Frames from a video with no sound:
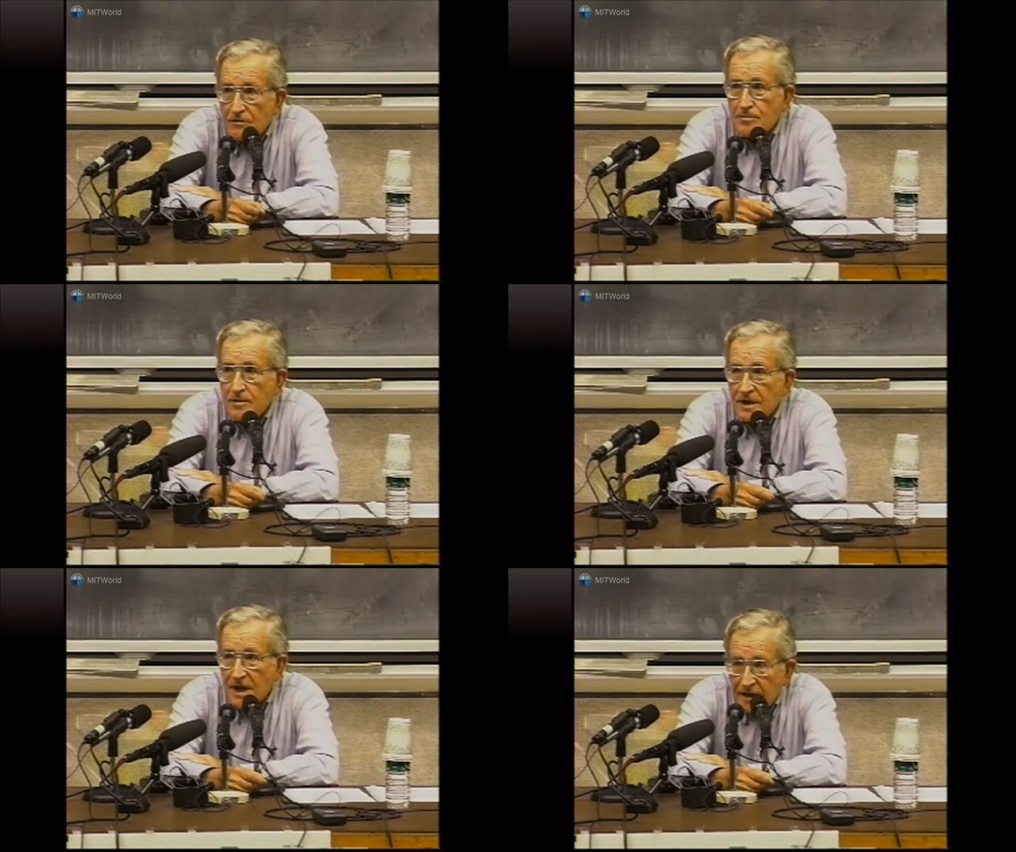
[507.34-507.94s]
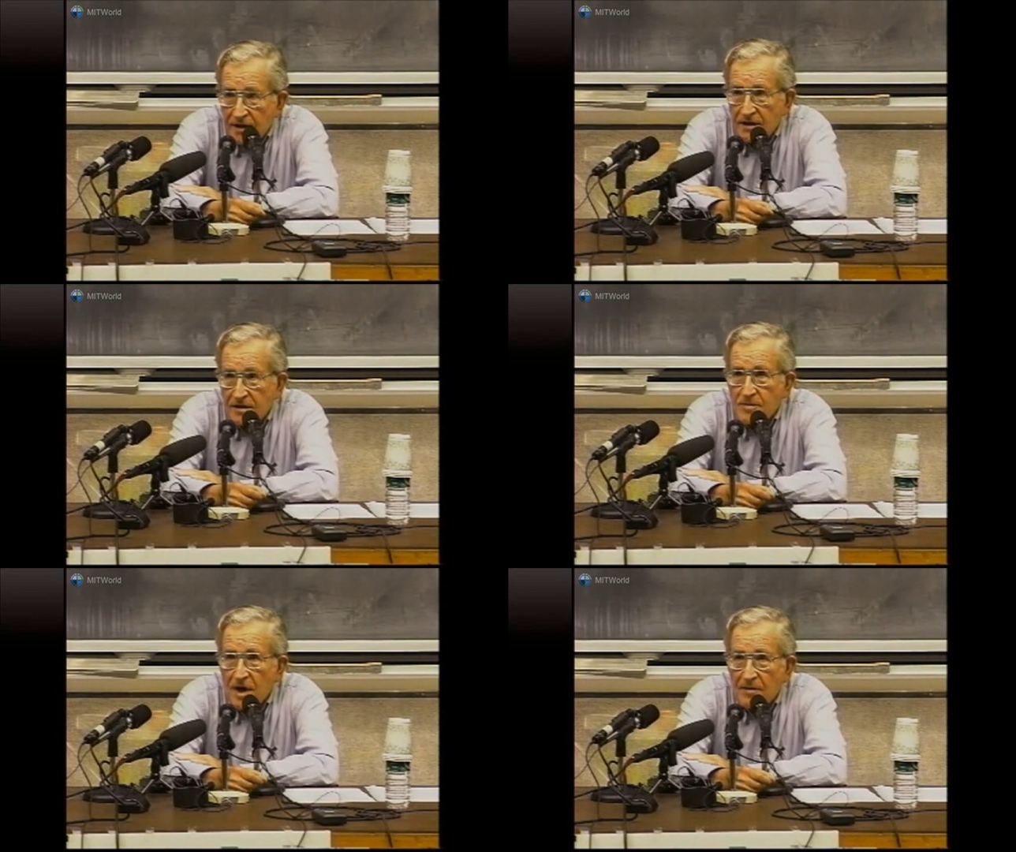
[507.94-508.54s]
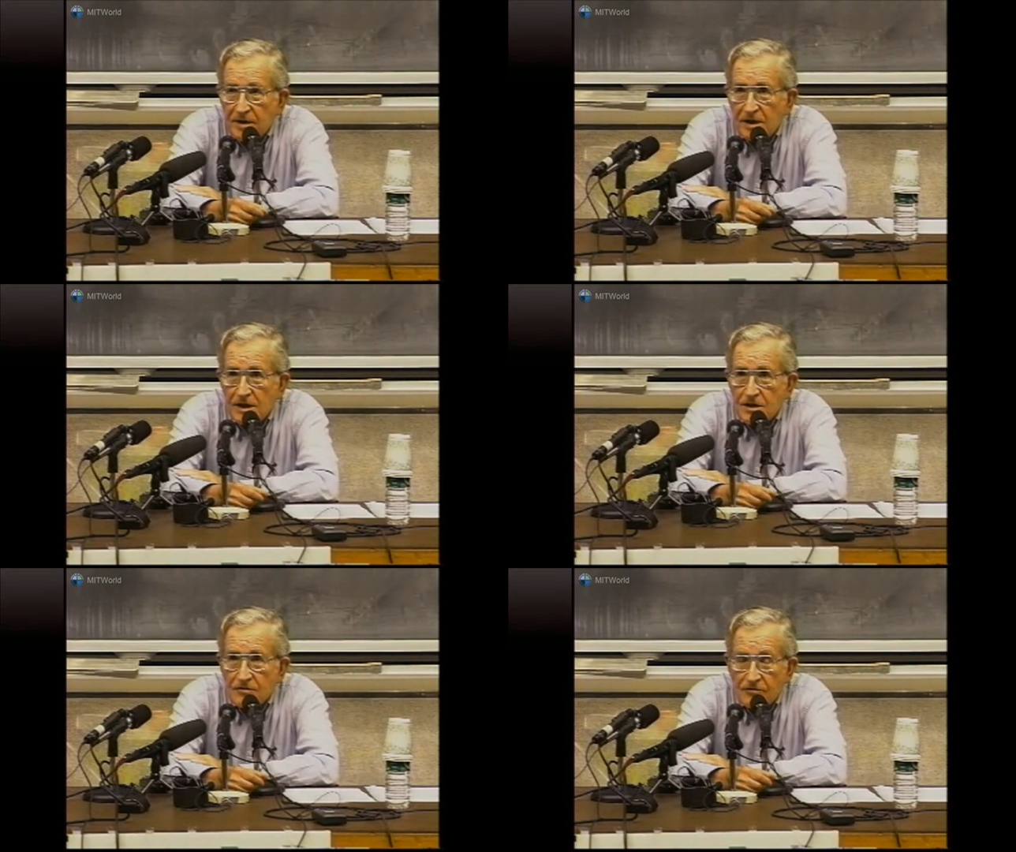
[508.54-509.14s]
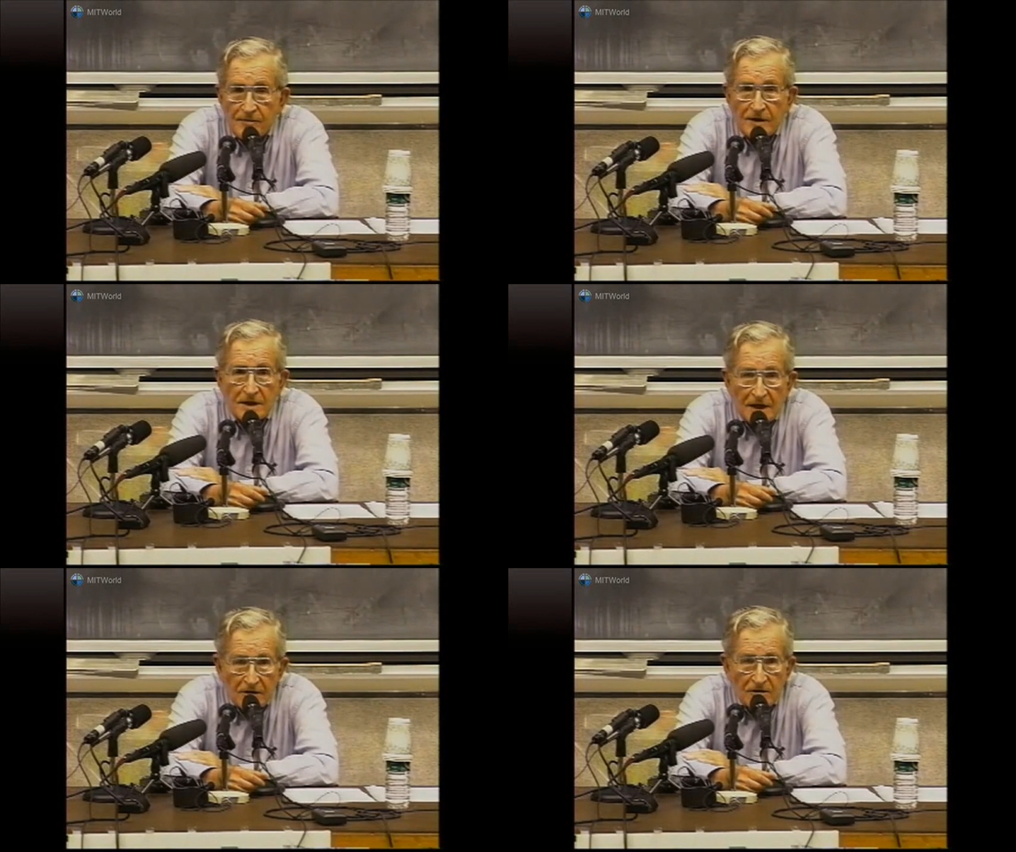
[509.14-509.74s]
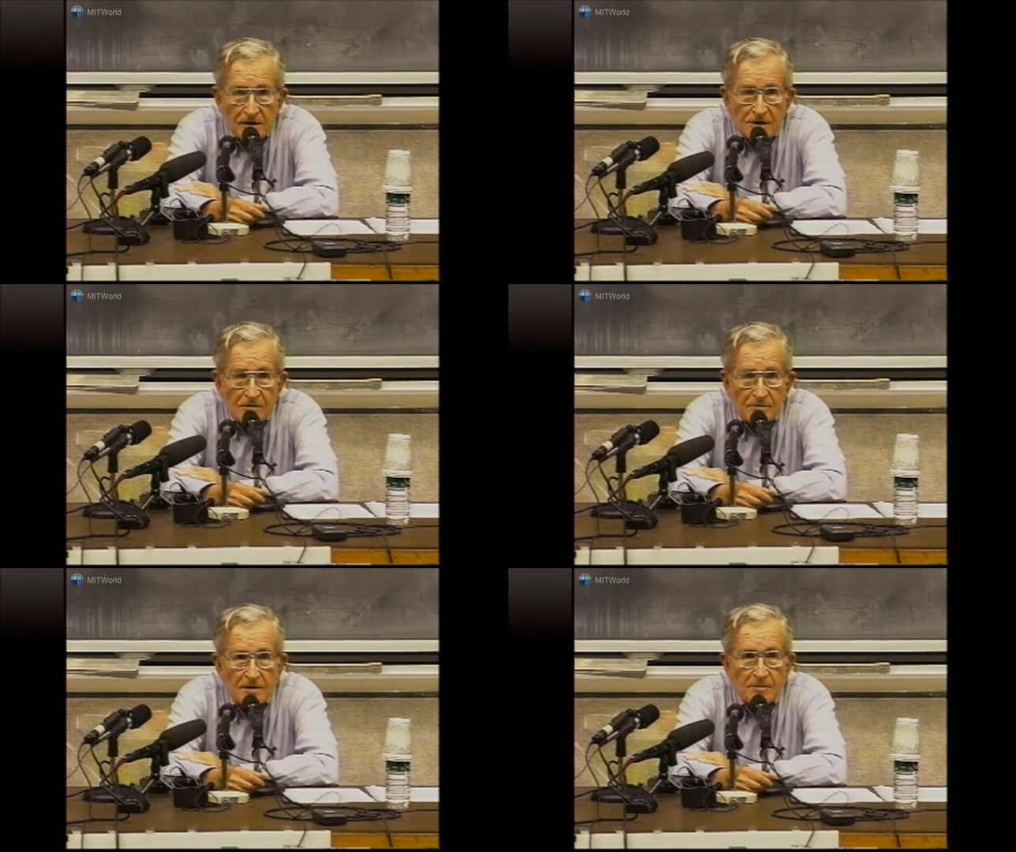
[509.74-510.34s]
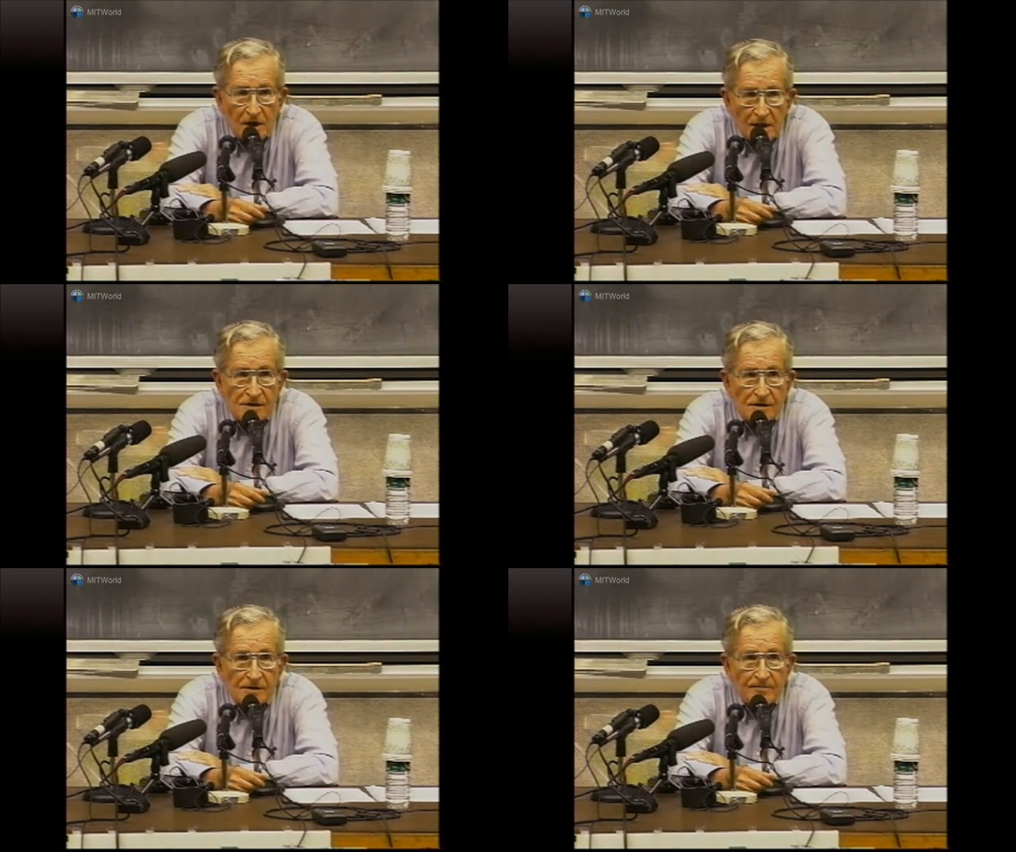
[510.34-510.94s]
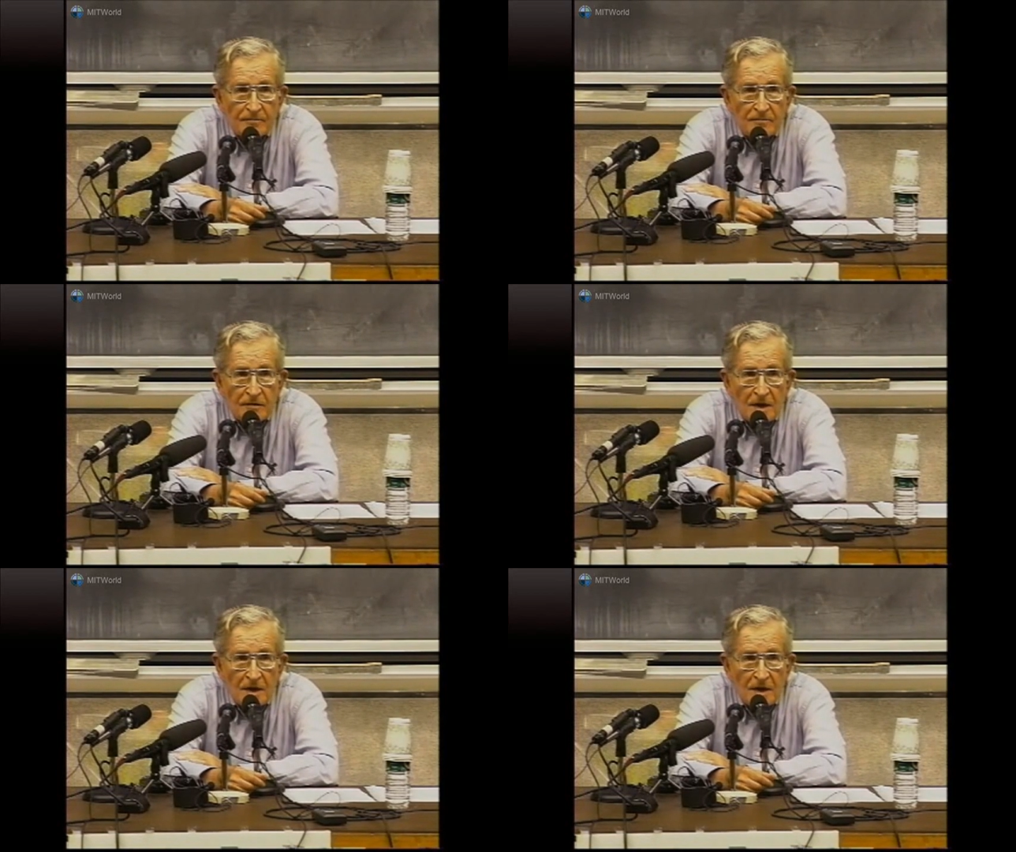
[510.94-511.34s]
They were protecting the population from the terrorism of the partisans.